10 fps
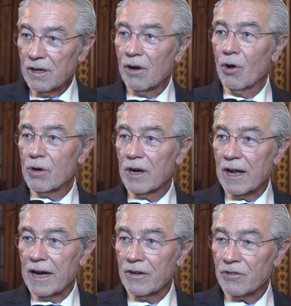
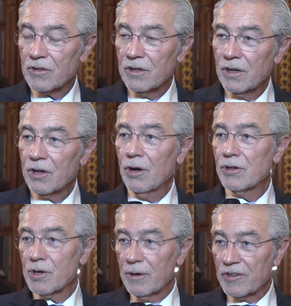localized,
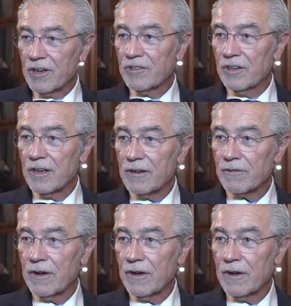culturally sensitive,